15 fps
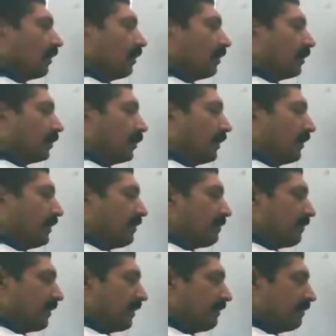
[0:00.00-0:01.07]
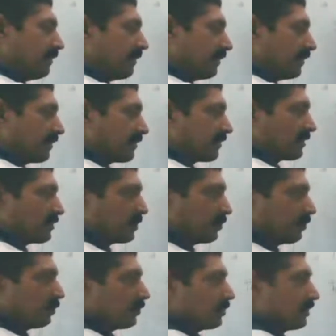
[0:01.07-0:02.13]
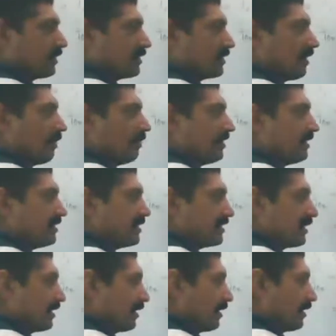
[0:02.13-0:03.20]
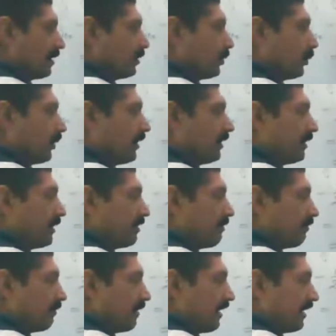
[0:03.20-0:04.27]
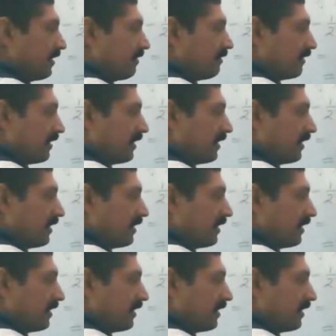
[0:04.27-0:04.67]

25. So the sum is 25